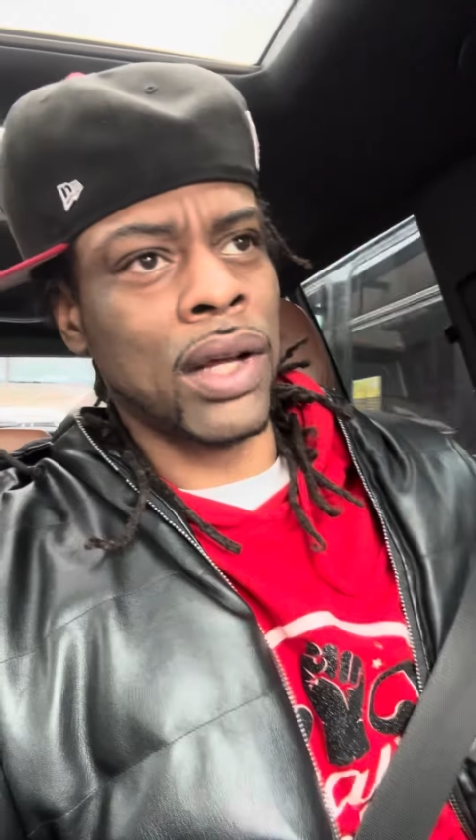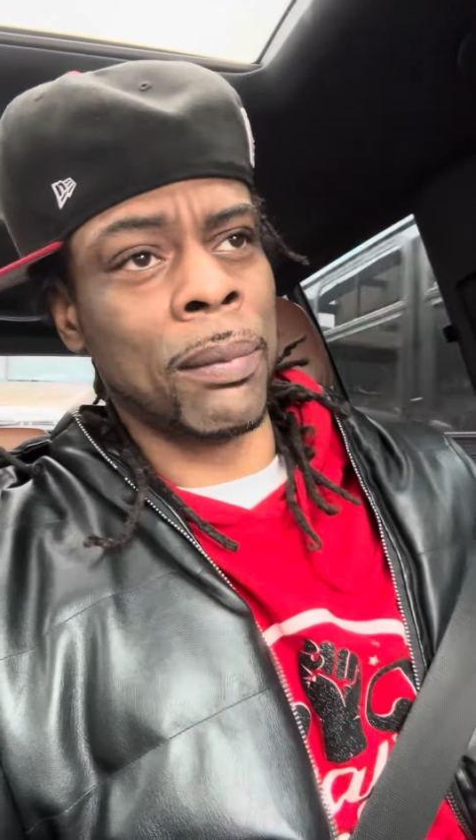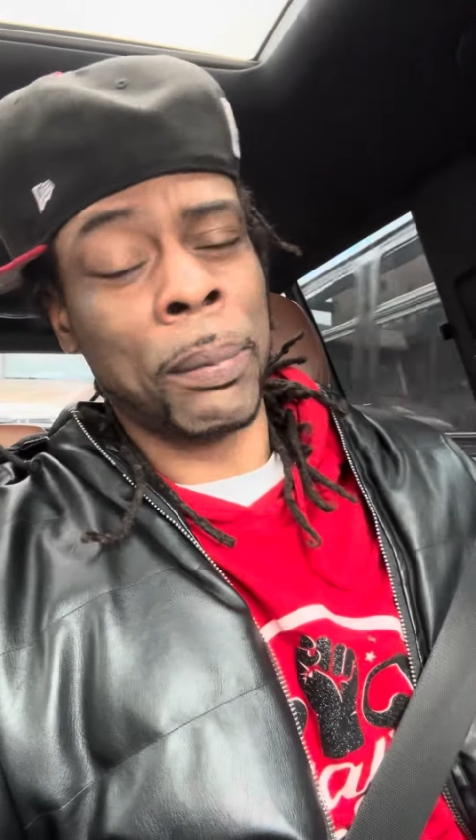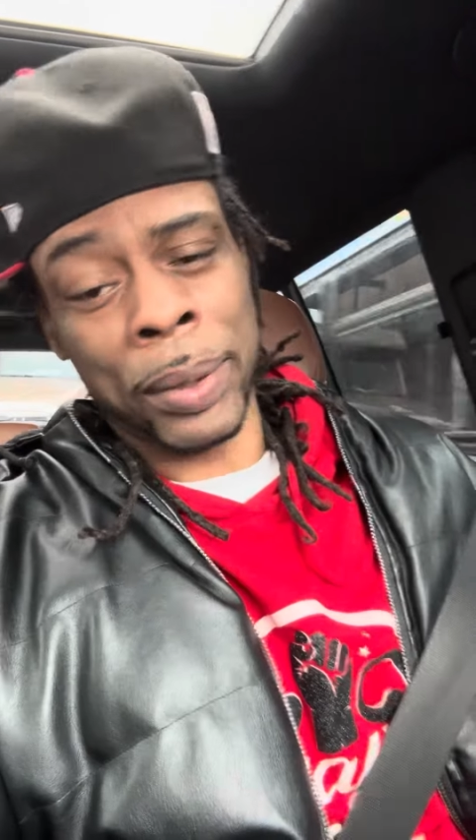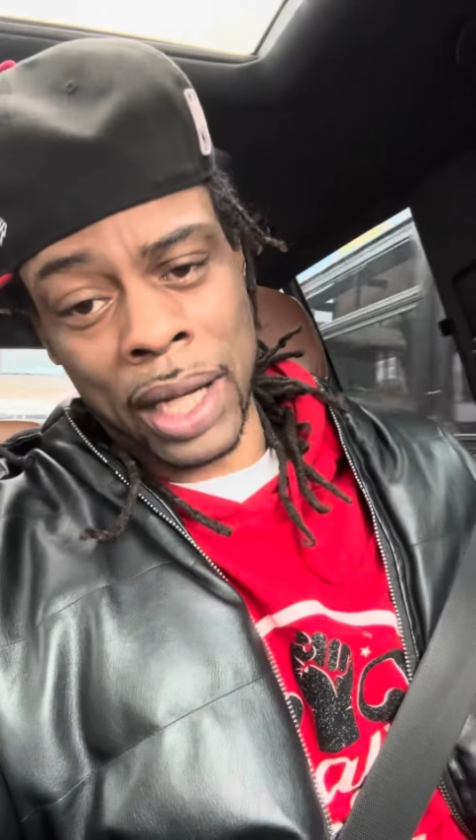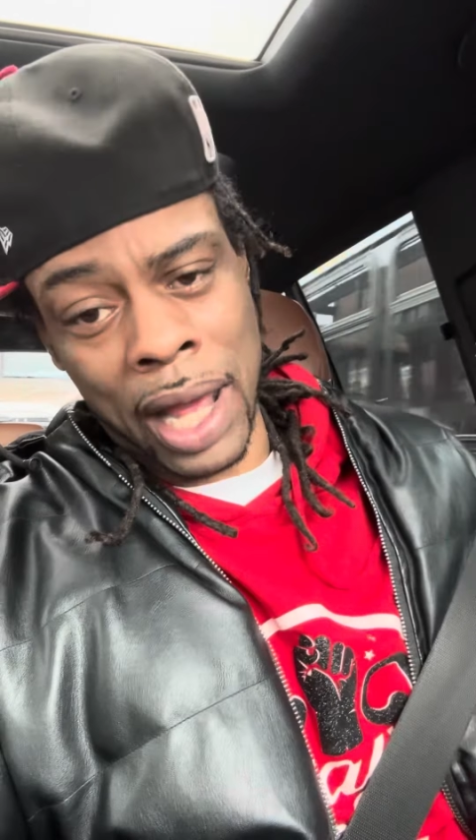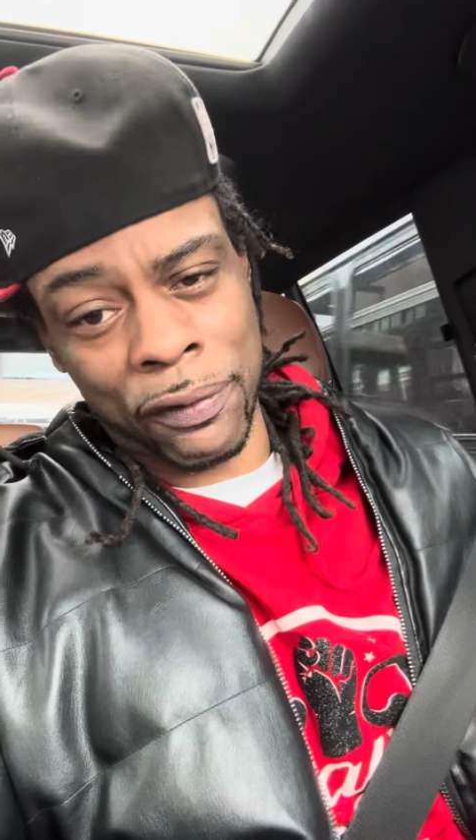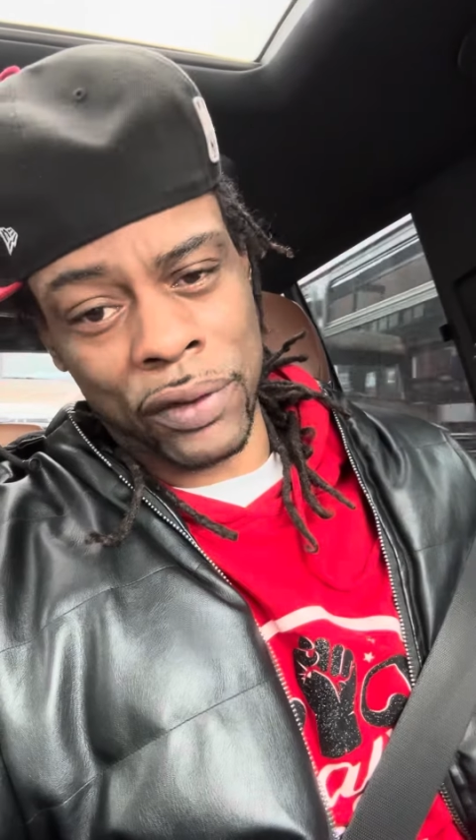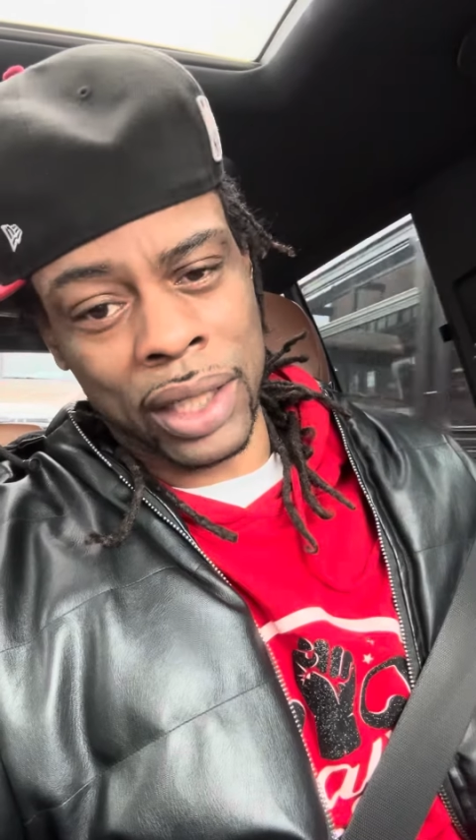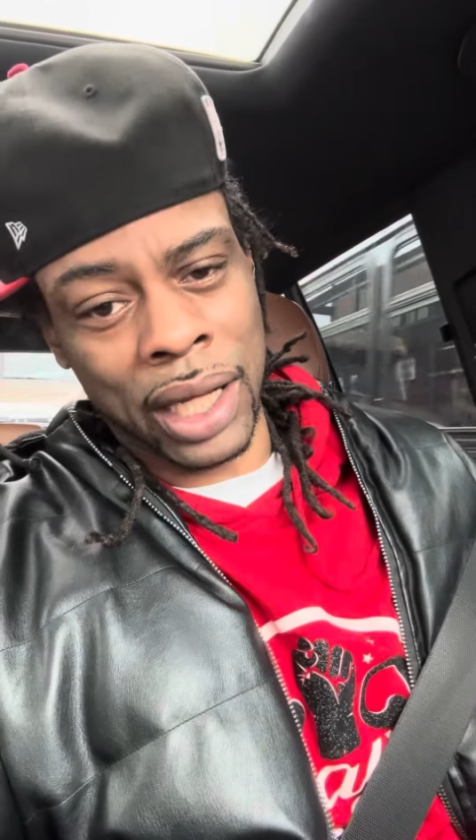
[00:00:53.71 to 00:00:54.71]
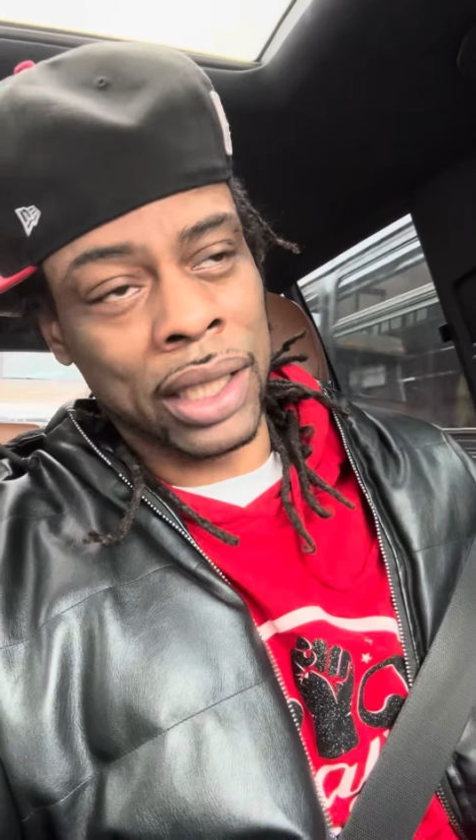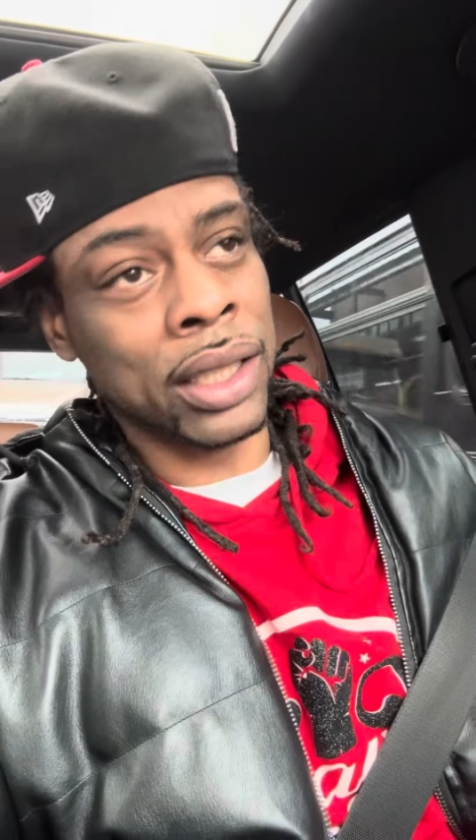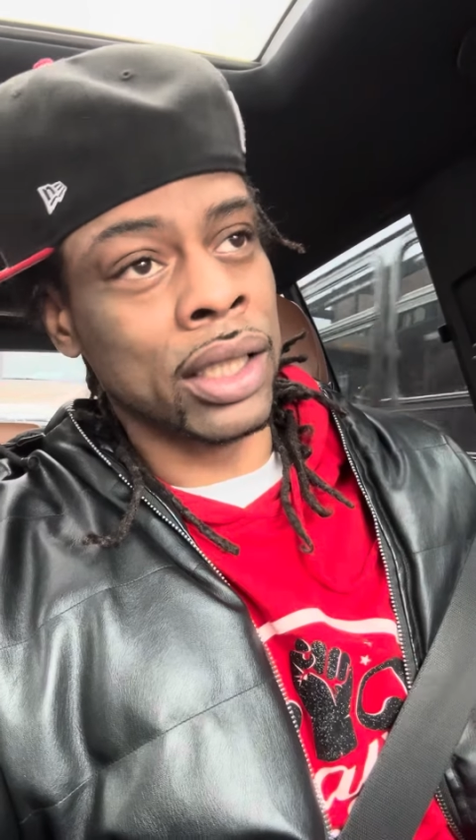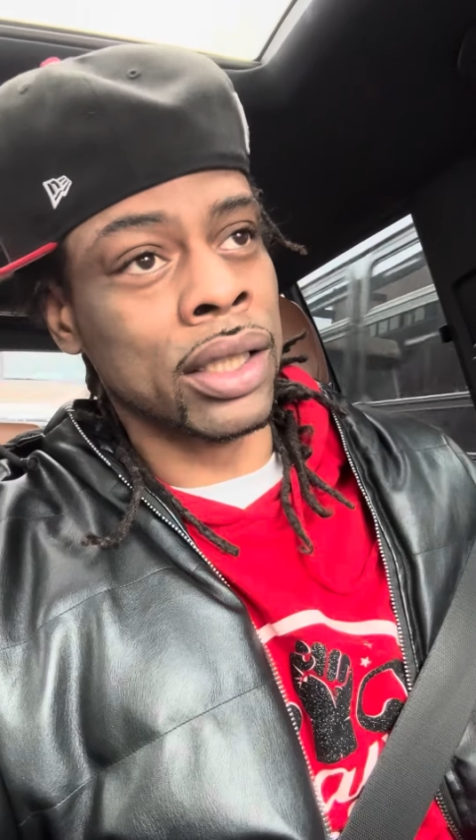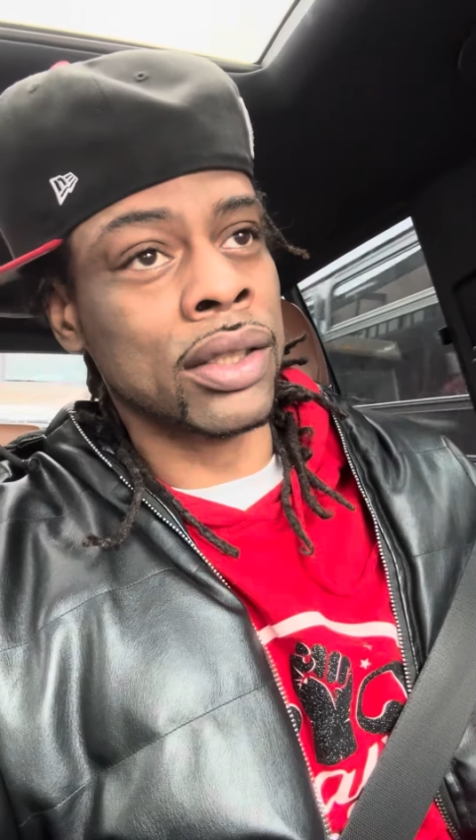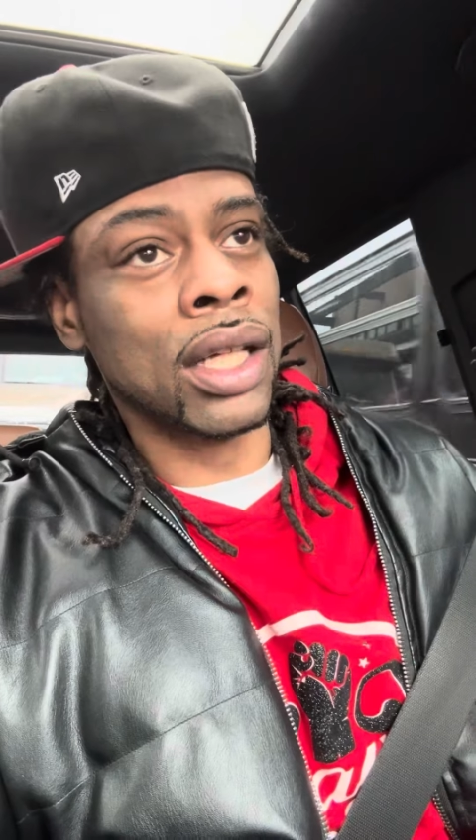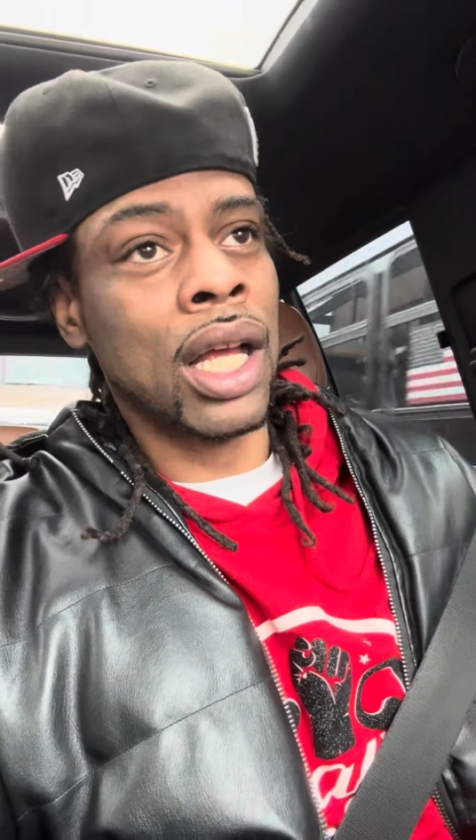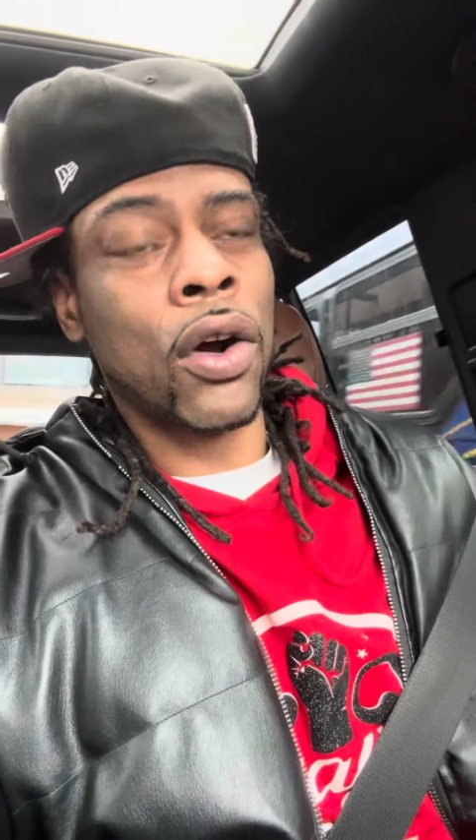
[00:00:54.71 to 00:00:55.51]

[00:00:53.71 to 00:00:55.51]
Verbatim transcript: I'm a pan-African atheist.